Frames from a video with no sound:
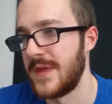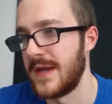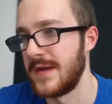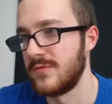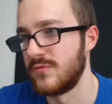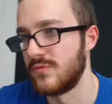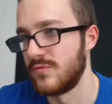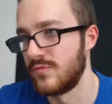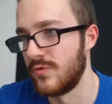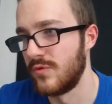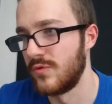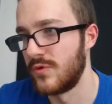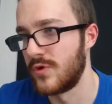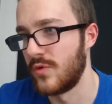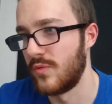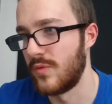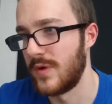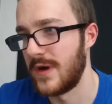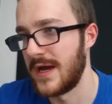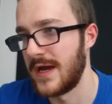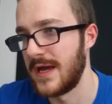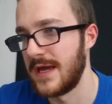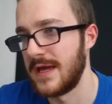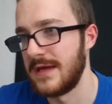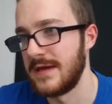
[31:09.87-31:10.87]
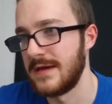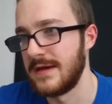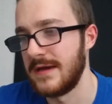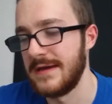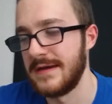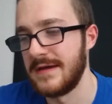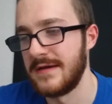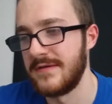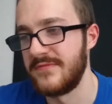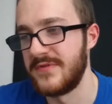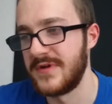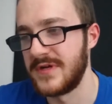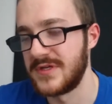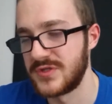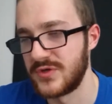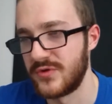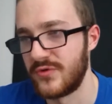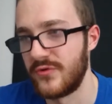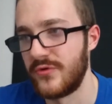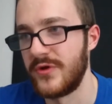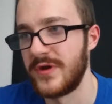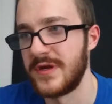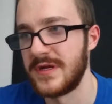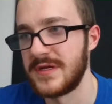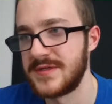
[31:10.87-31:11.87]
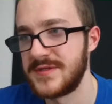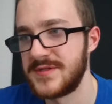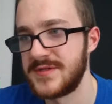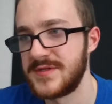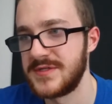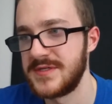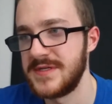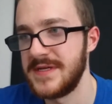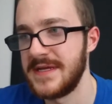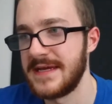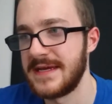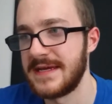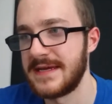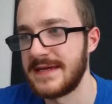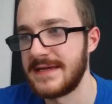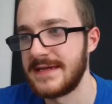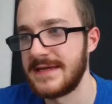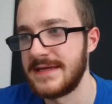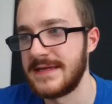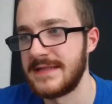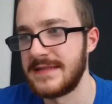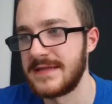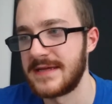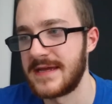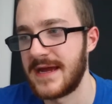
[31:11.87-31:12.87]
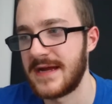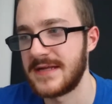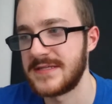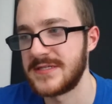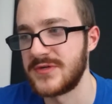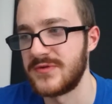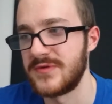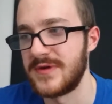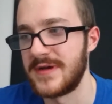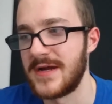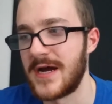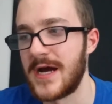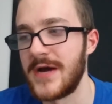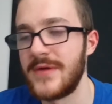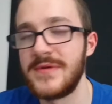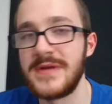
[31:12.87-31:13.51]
they will walk away uh, victorious here in the category.